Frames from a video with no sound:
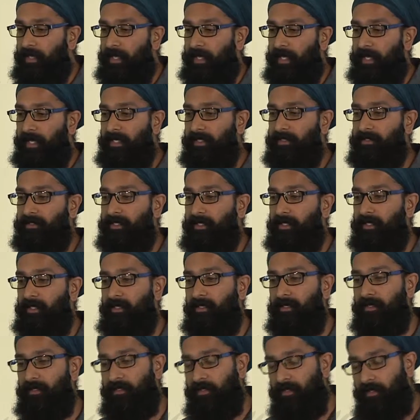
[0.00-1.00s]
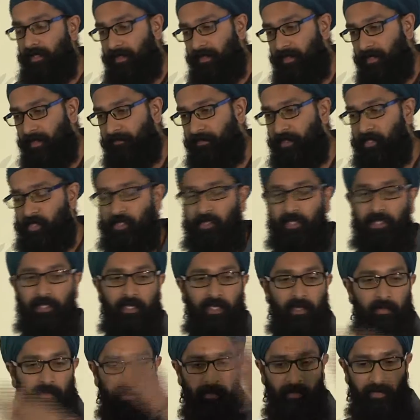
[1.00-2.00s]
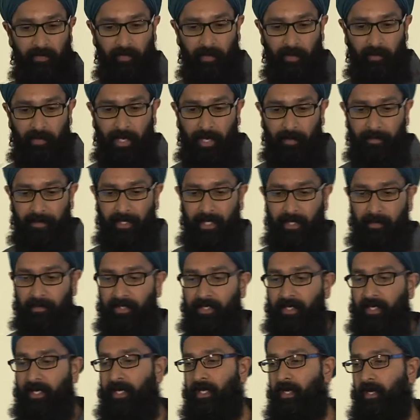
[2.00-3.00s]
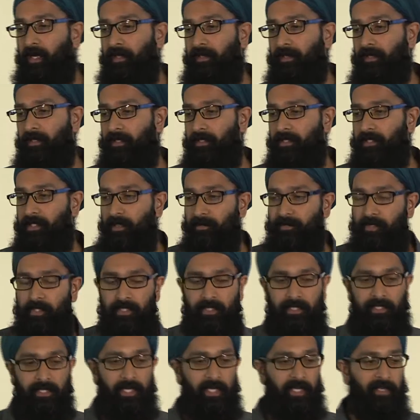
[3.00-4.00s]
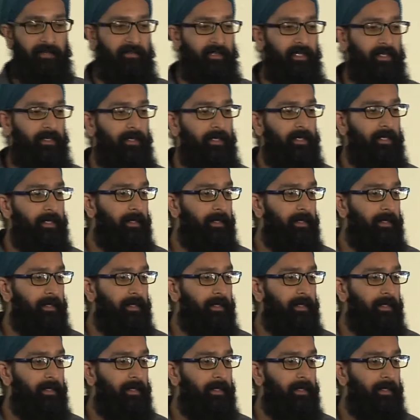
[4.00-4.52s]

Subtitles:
And then eventually we pop an API on the consumption side of it.